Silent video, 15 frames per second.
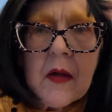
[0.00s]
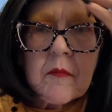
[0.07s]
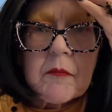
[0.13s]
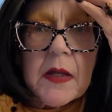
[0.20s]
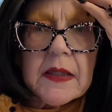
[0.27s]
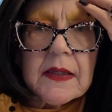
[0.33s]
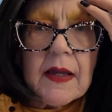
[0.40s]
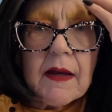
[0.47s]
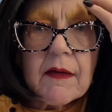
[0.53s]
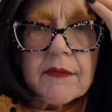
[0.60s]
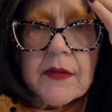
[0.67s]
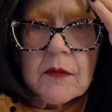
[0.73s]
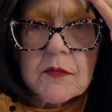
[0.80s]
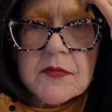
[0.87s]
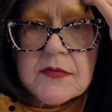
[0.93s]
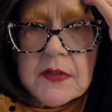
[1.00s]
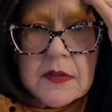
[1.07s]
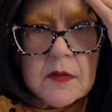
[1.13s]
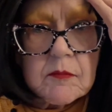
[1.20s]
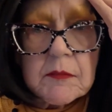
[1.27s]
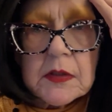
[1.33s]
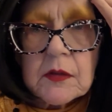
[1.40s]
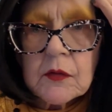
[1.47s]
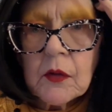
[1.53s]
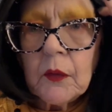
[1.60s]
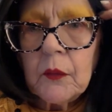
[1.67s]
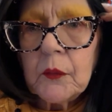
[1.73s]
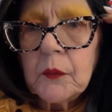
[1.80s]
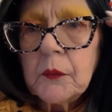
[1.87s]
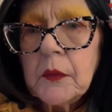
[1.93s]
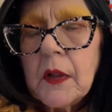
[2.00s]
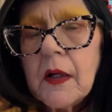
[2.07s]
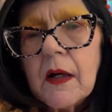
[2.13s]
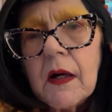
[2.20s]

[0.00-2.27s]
My gal that was letting me know,